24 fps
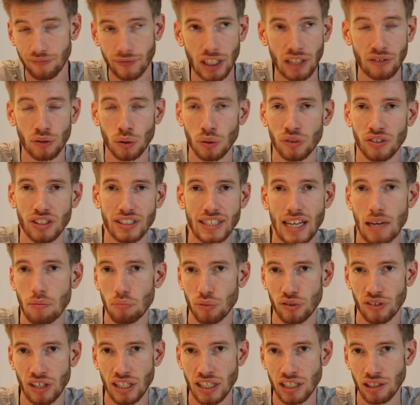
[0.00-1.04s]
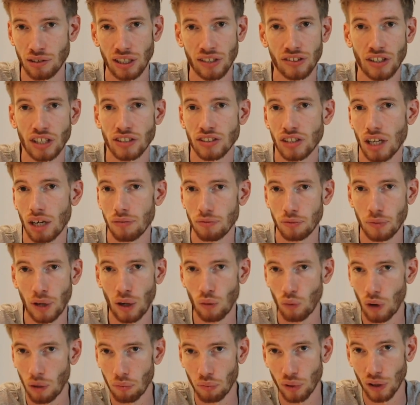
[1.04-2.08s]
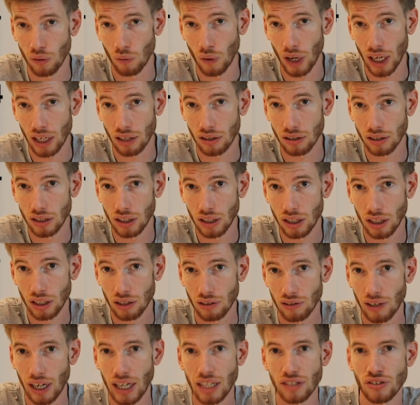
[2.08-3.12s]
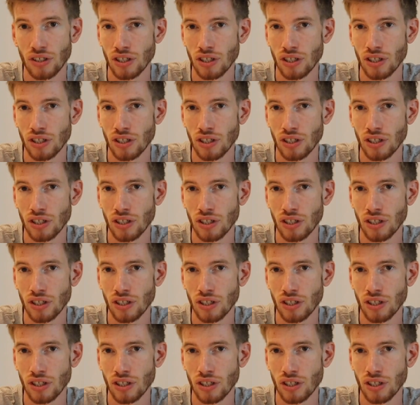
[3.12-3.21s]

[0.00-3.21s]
If it was a 10% increase, I'd times by 1.1, right?